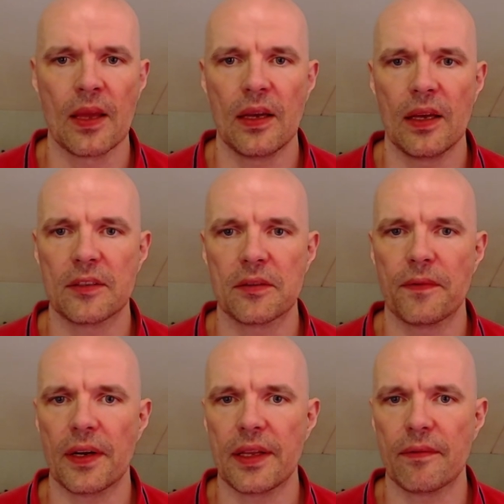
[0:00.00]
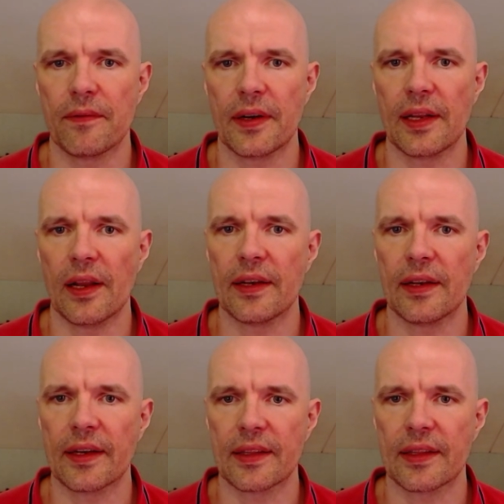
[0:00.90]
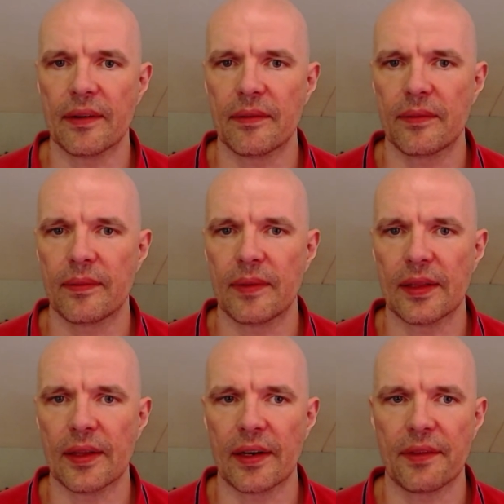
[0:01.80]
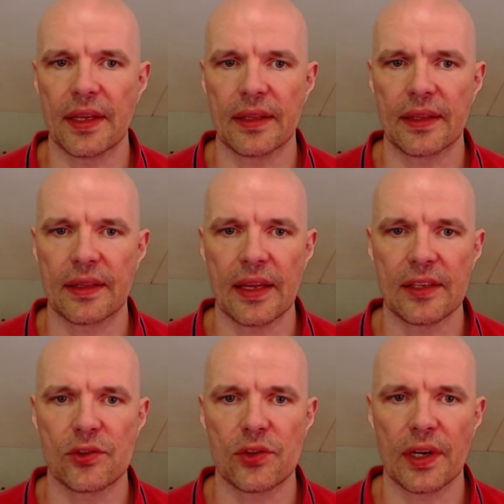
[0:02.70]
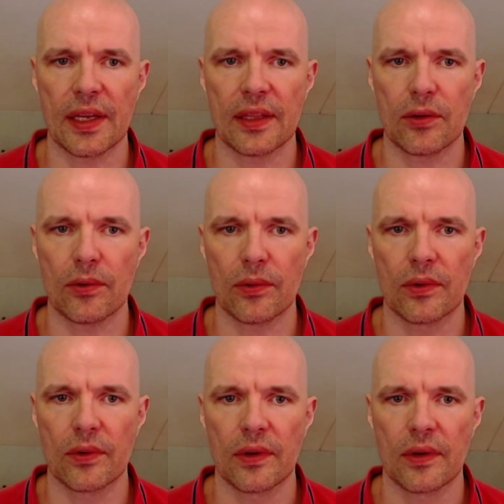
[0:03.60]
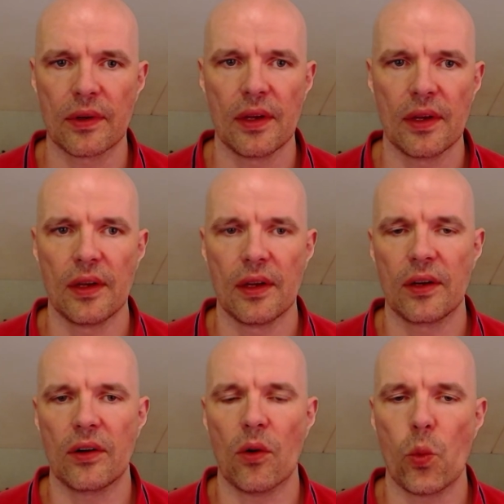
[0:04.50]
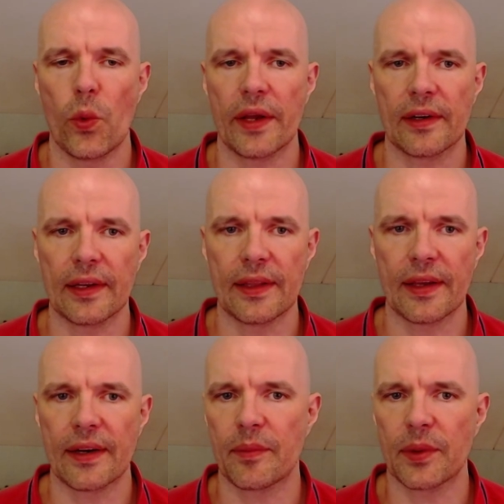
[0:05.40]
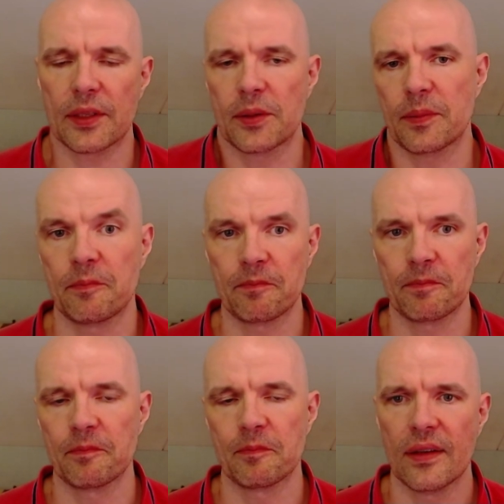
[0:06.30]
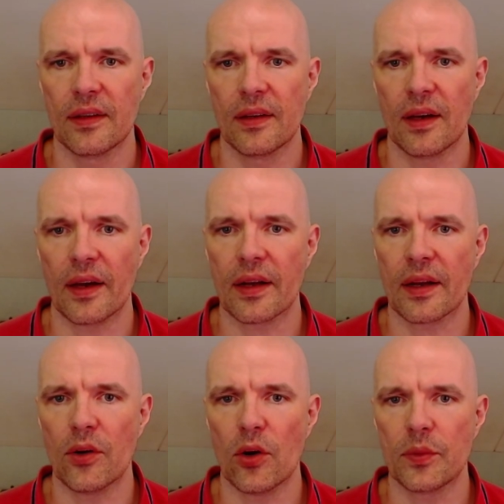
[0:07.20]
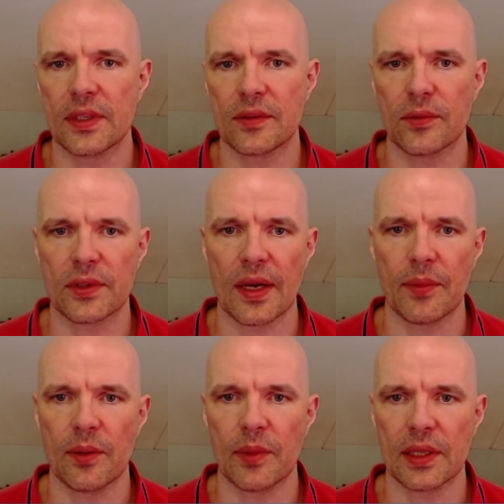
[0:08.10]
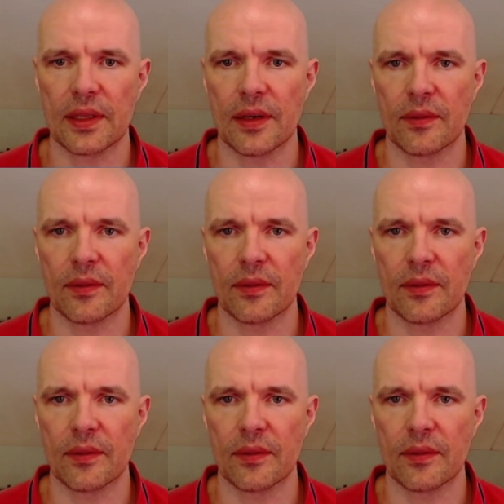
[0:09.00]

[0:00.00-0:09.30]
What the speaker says: it's a funny line like the entire thing, that h3 and you go weirdly there, but I kind of hoped this would happen, but yeah,